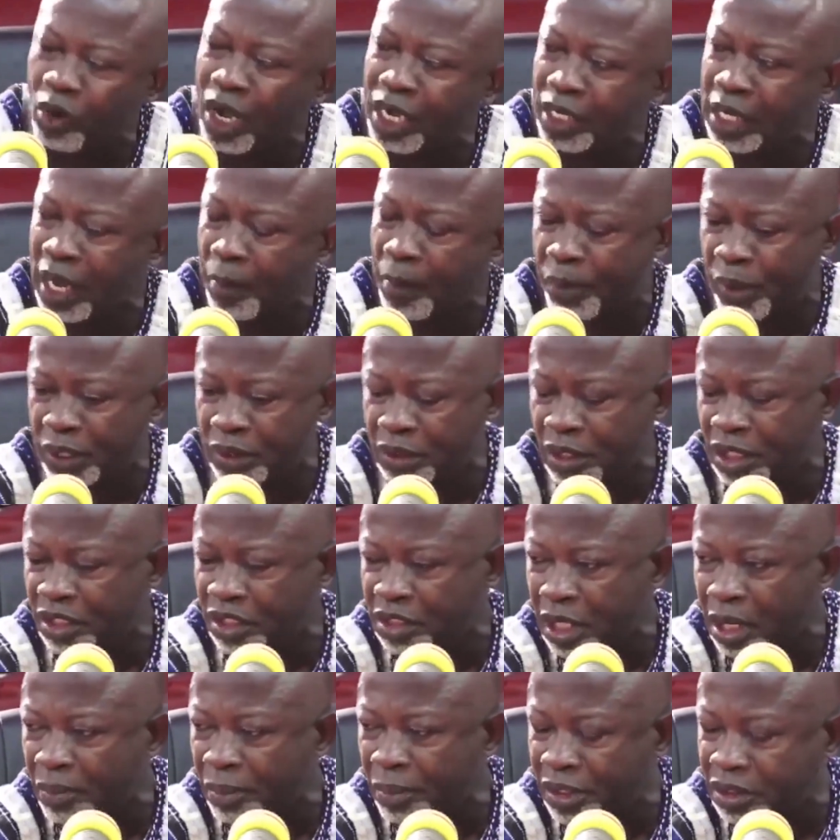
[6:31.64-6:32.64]
your
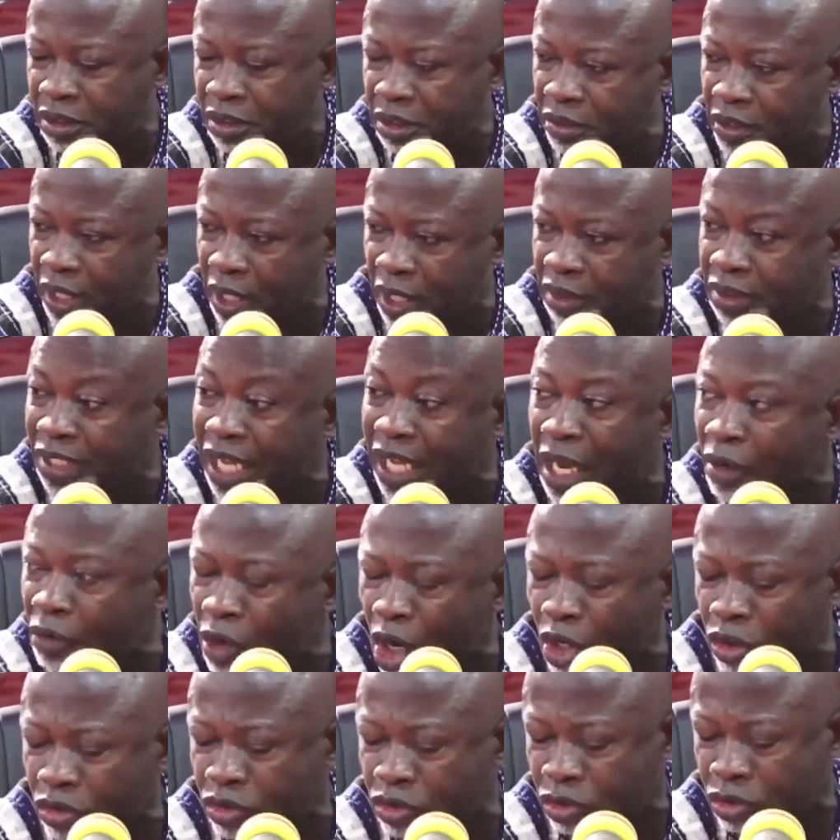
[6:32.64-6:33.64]
presidential materials. They are not.